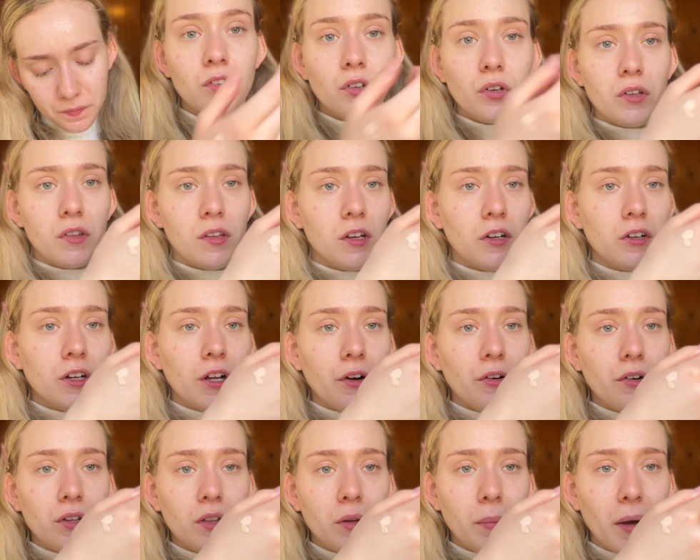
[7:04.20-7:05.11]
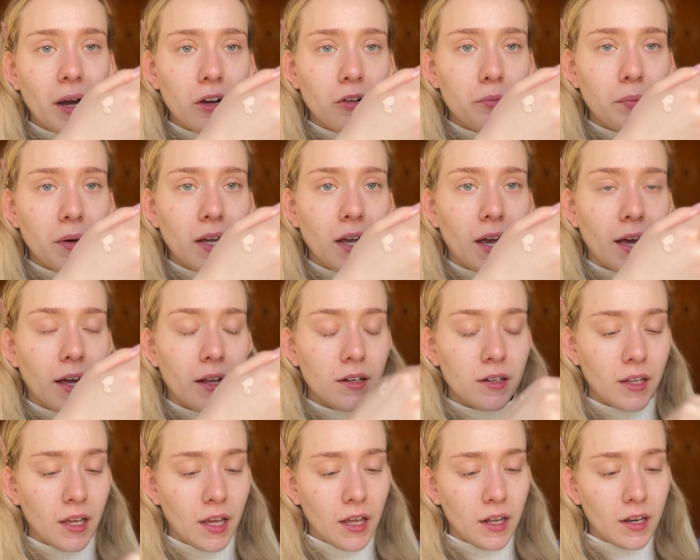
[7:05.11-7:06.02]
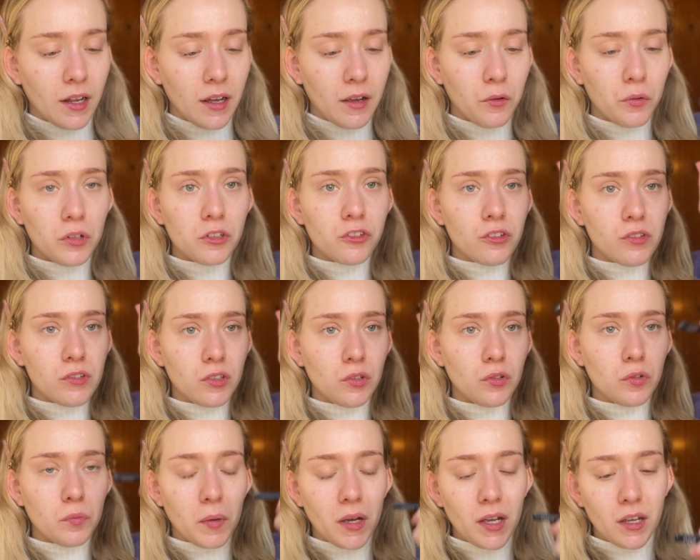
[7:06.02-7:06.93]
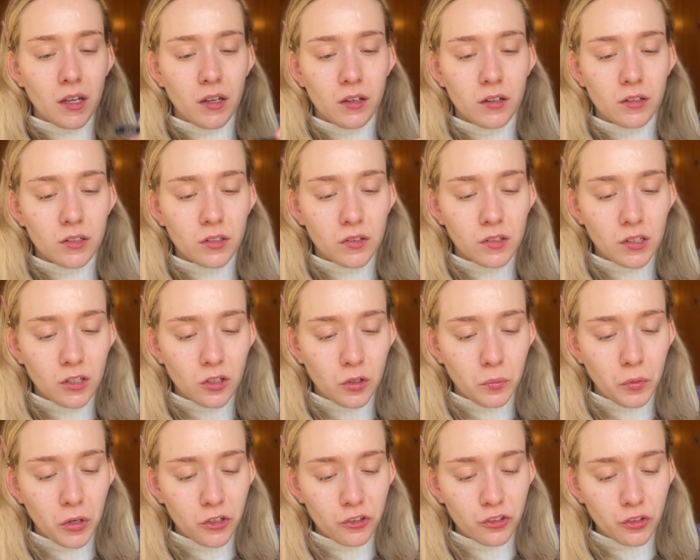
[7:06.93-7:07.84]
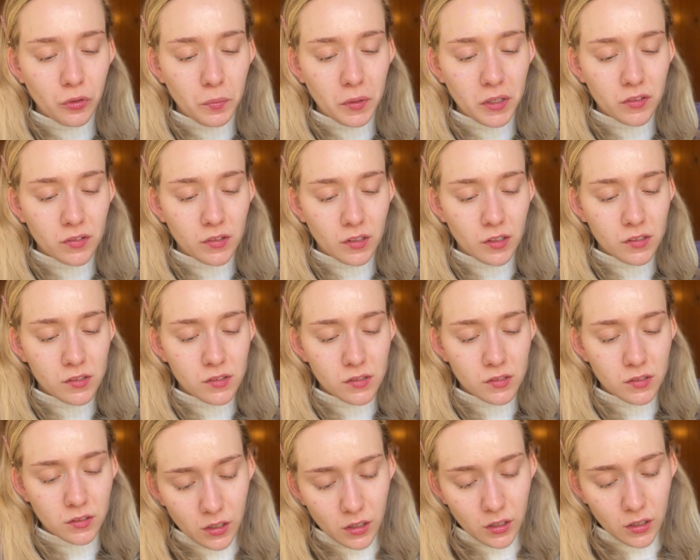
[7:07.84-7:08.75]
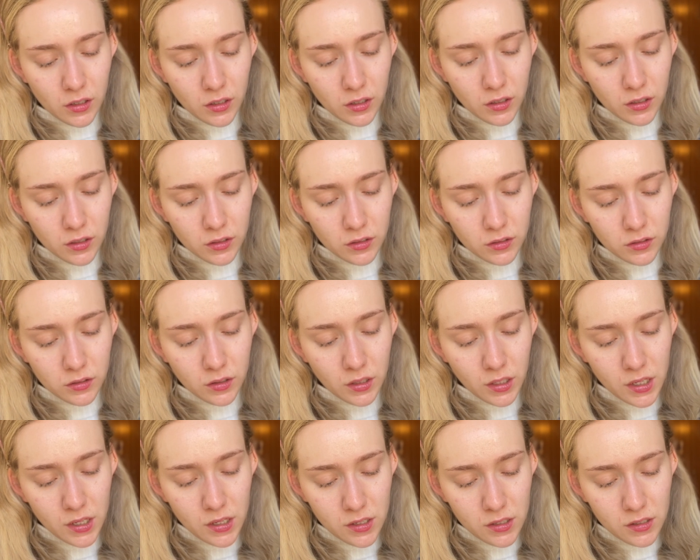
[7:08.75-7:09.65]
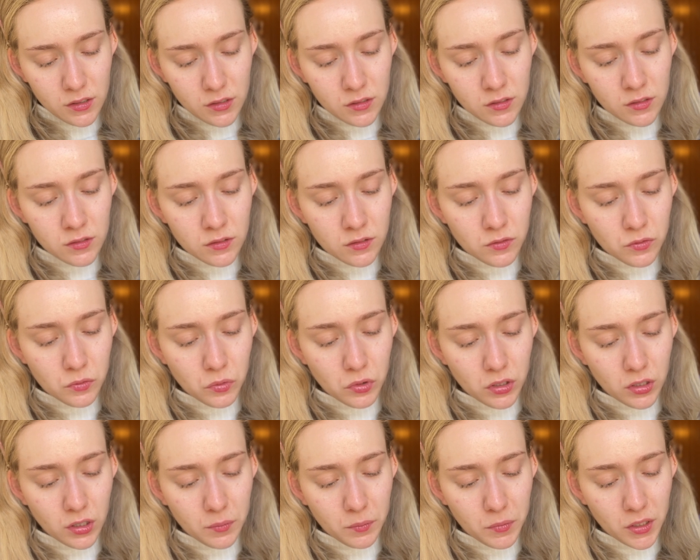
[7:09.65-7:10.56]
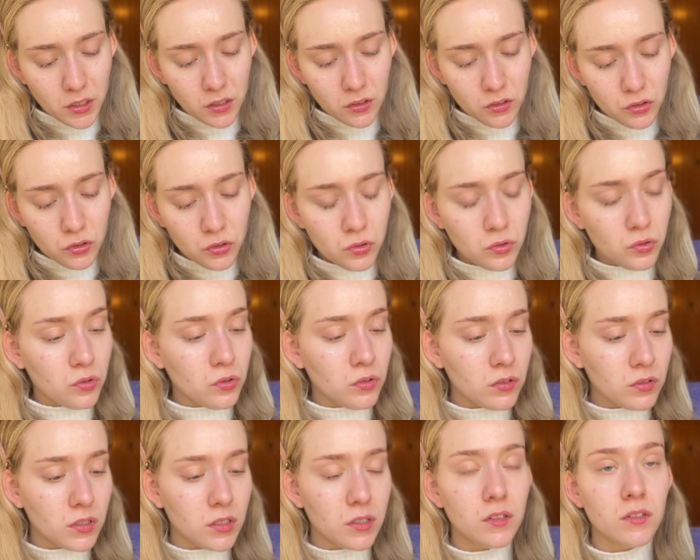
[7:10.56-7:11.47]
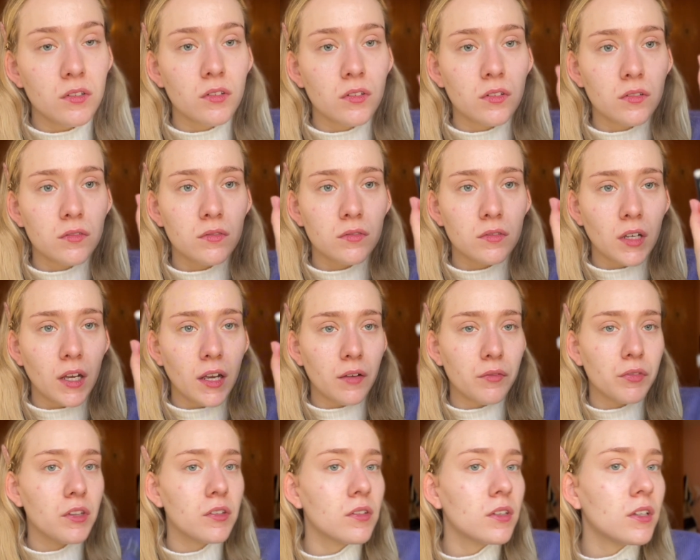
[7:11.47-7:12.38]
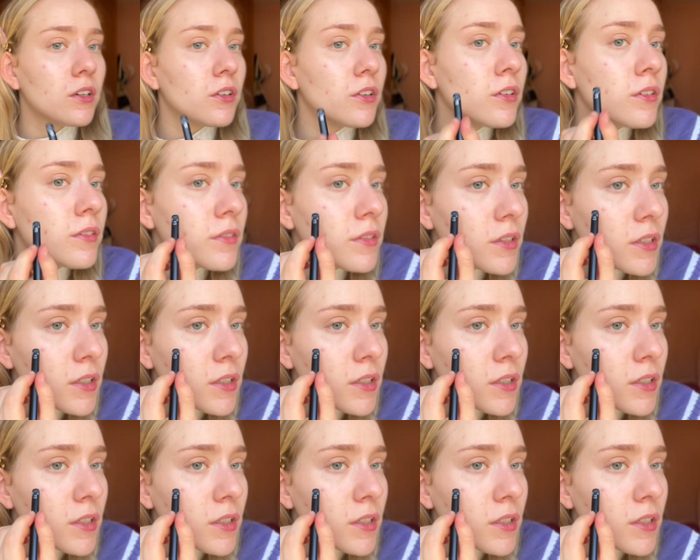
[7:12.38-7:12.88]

So it's here now on the back of my hand, and I will just use my concealer brush to mix this. And then what I'm gonna do is, I have this here,